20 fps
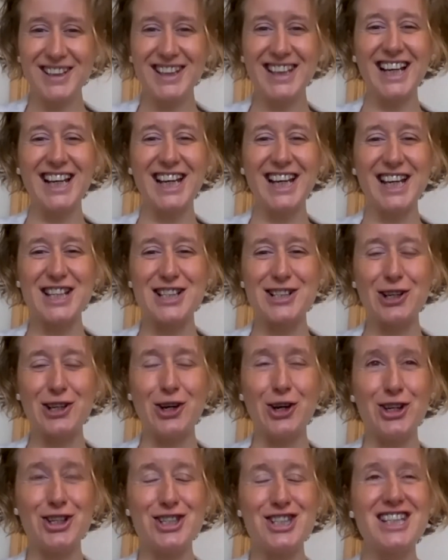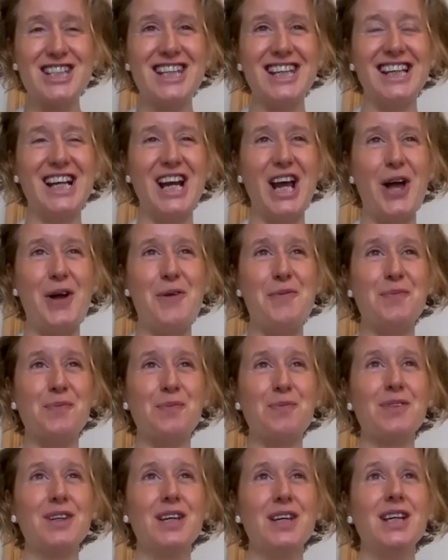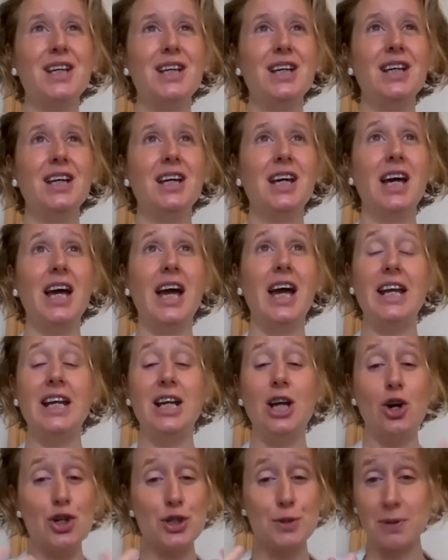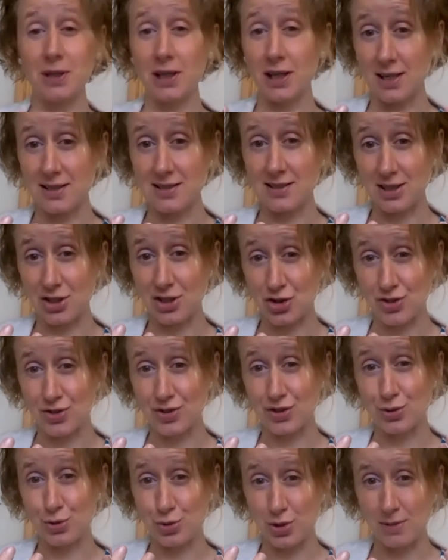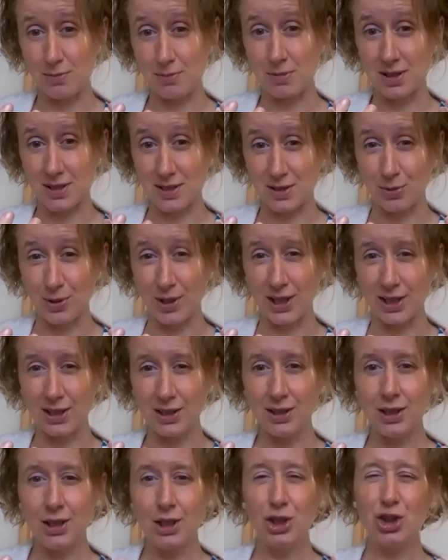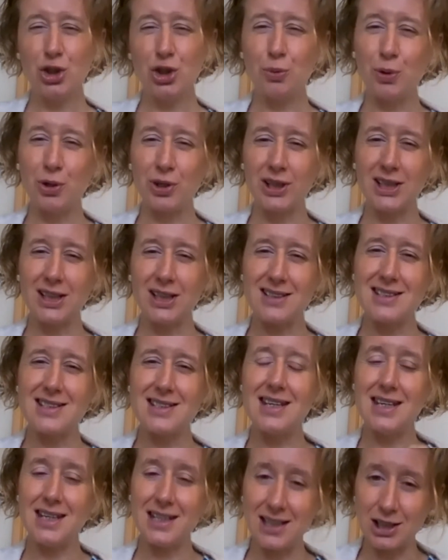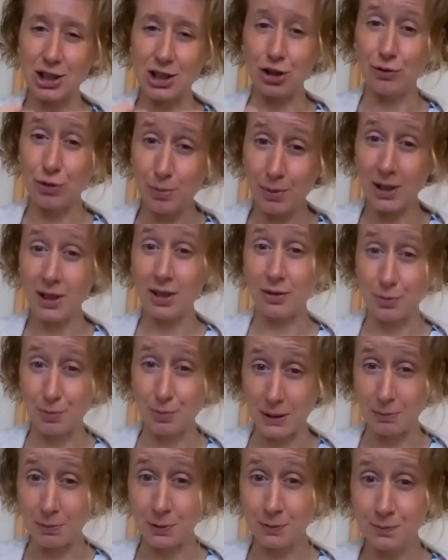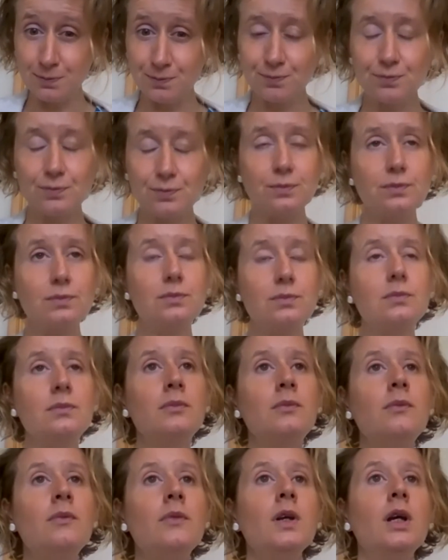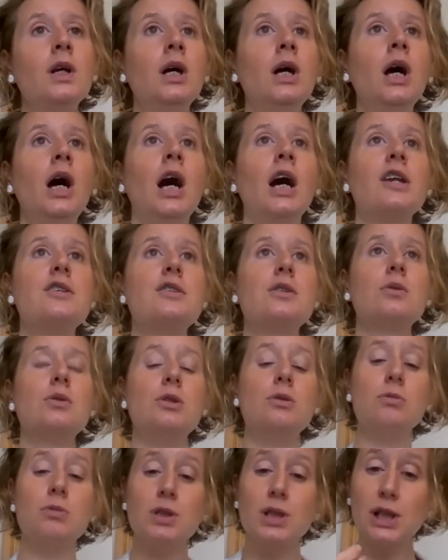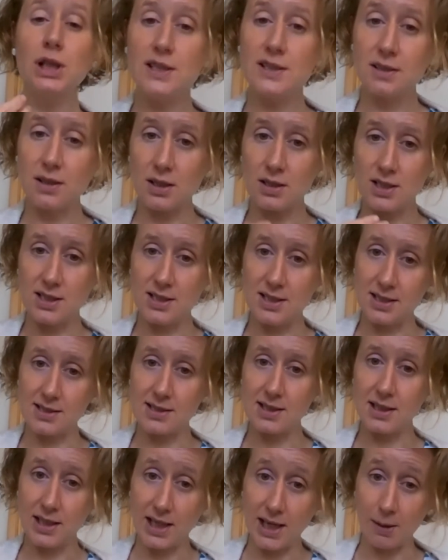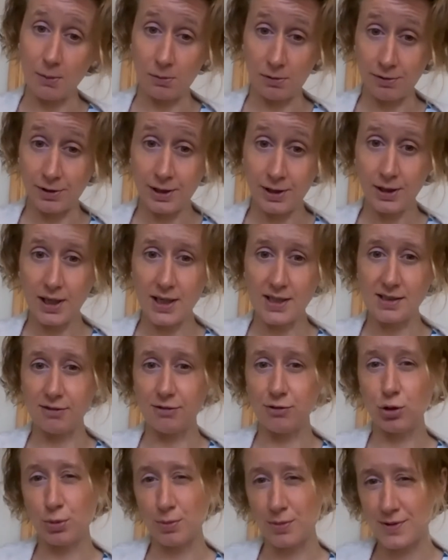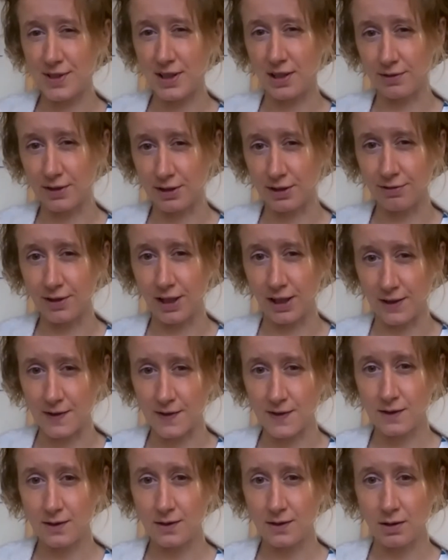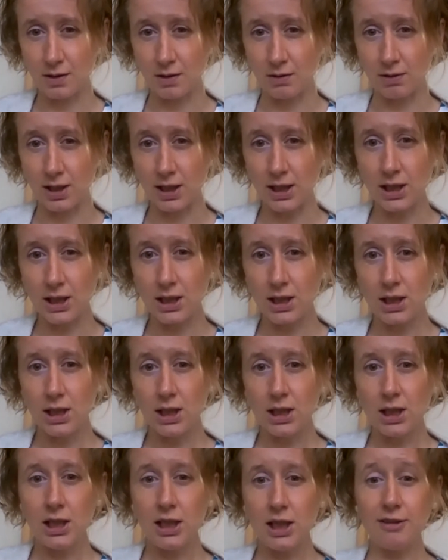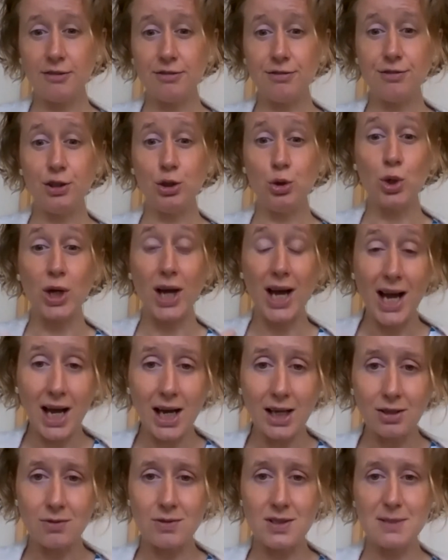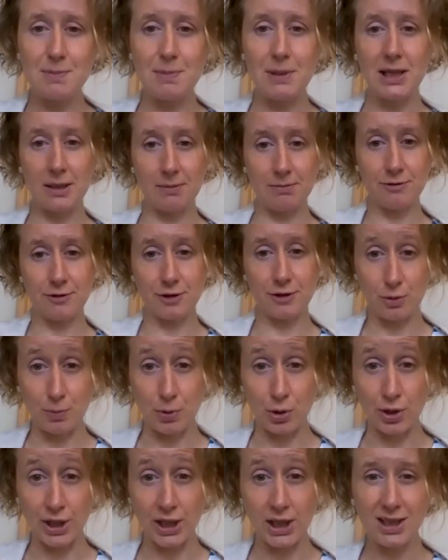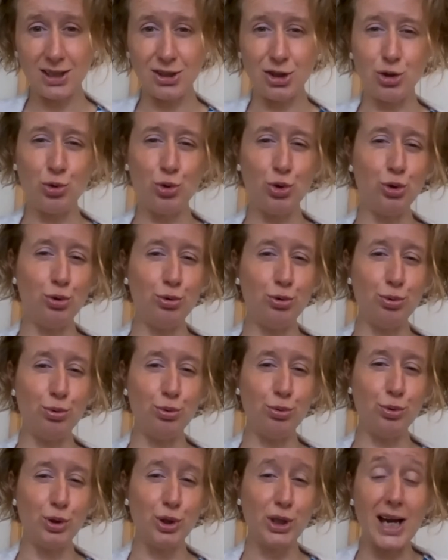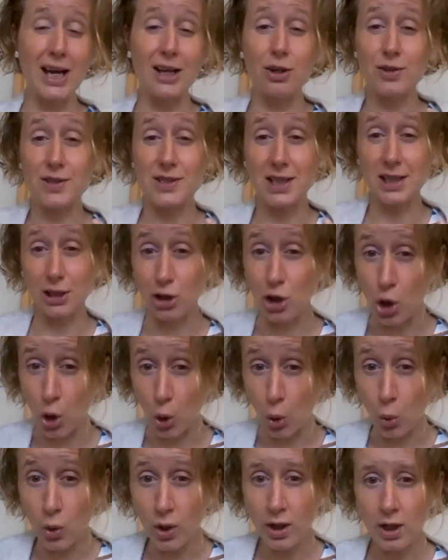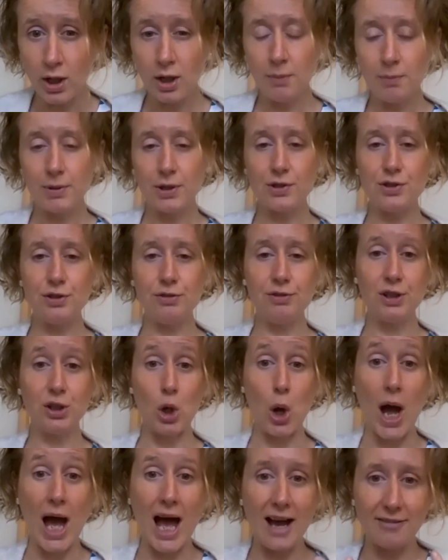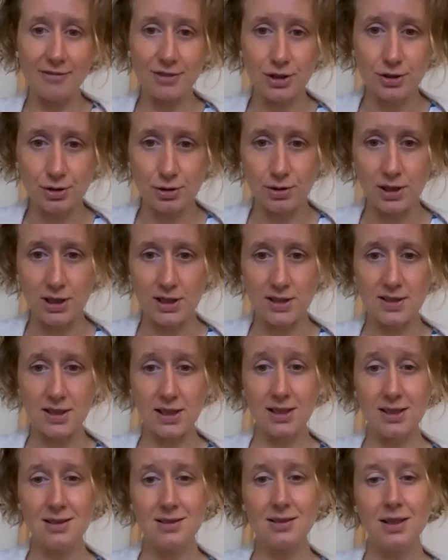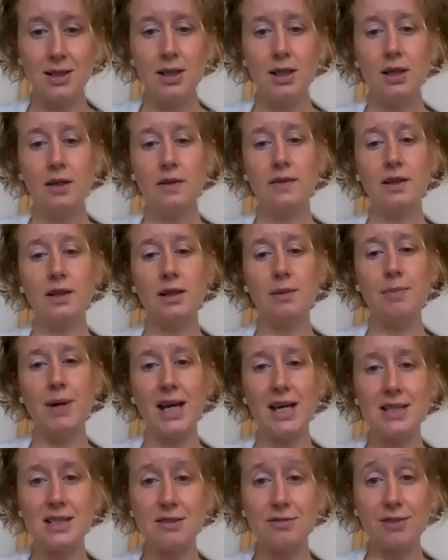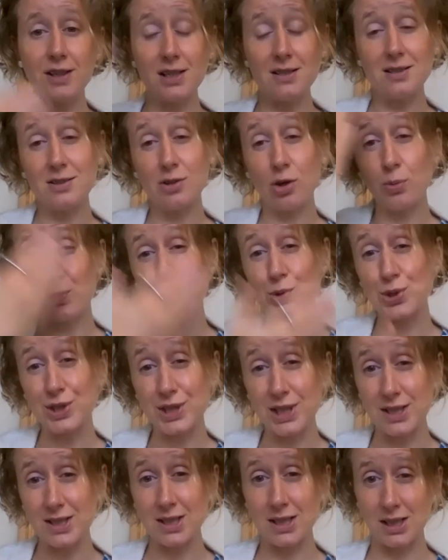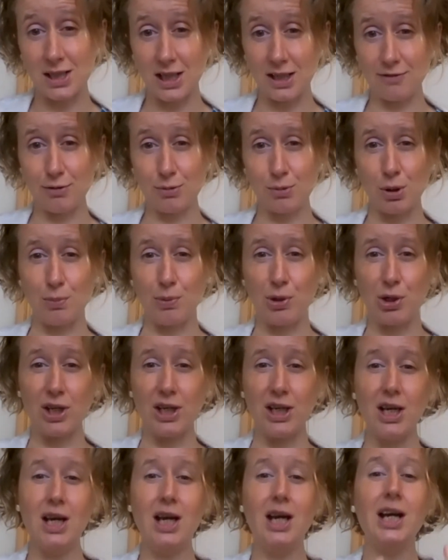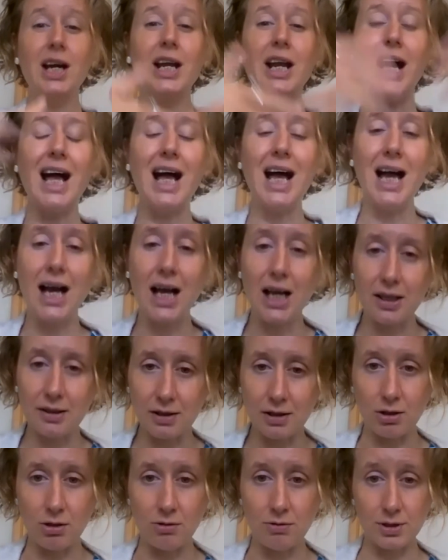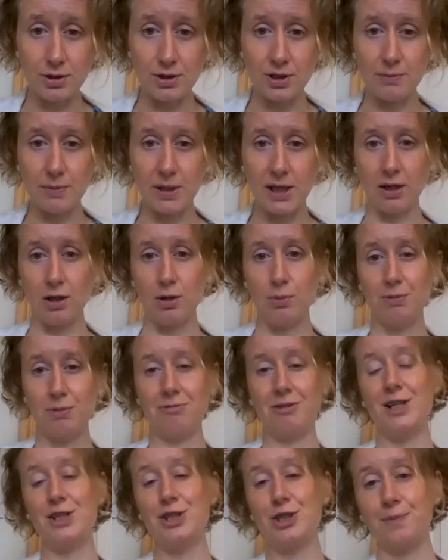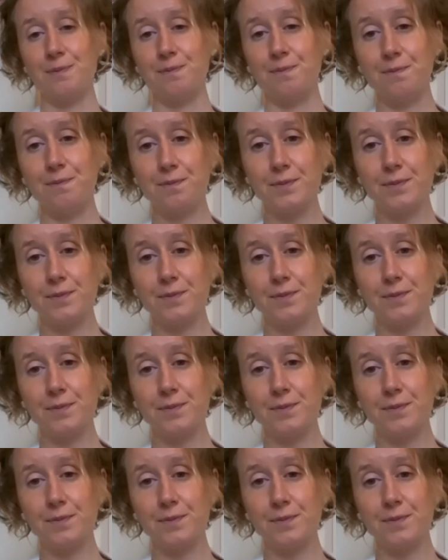that gets lost in any hospitalizations and treatment as well. Your body gets taken over by other people. And so you really start to disconnect with it as a form of self-defense, all right? If you cannot speak up for your body and you cannot say no because you feel you have to do these things, then the best defense is almost to disconnect from your body, hand it over to the medical profession.